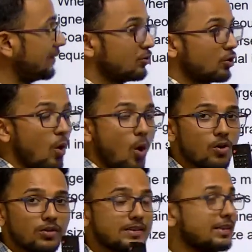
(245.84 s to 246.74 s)
exhibit
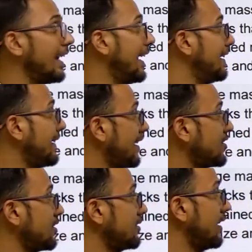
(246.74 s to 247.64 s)
coarse grain
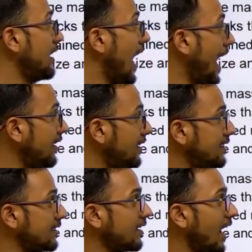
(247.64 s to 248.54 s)
textures
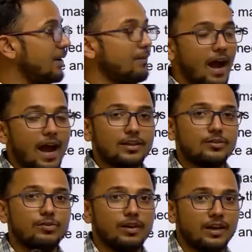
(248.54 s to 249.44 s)
and describe as